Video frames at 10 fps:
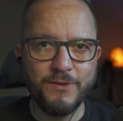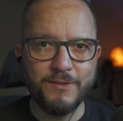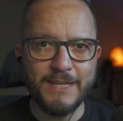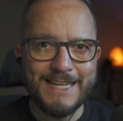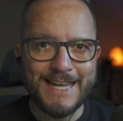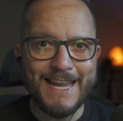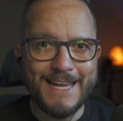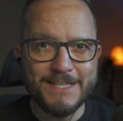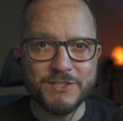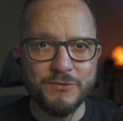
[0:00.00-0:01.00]
Think
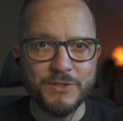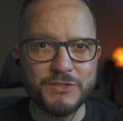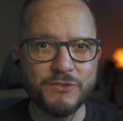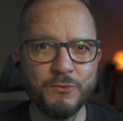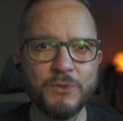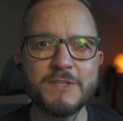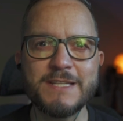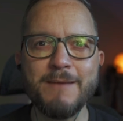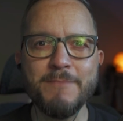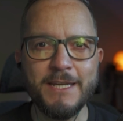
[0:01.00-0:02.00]
into the tool. What does
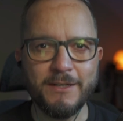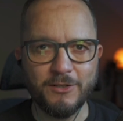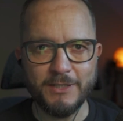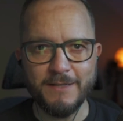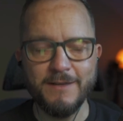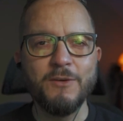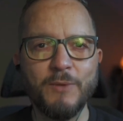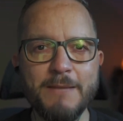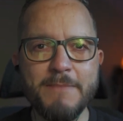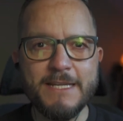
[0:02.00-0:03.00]
that mean, Colin?
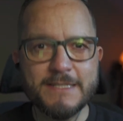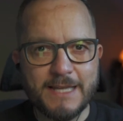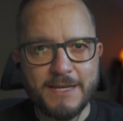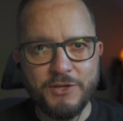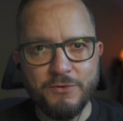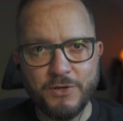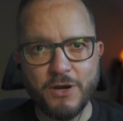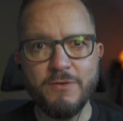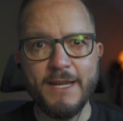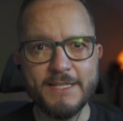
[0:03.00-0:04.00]
It means that you
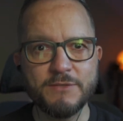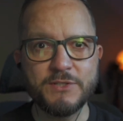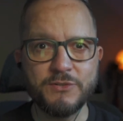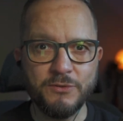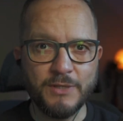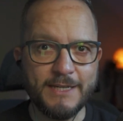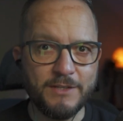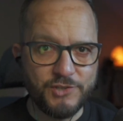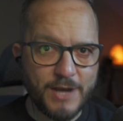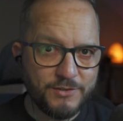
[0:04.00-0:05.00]
go into a tool like
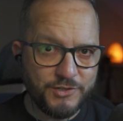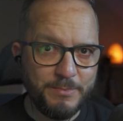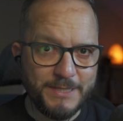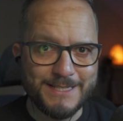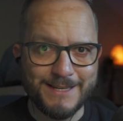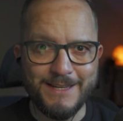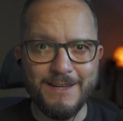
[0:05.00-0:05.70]
ChatGPT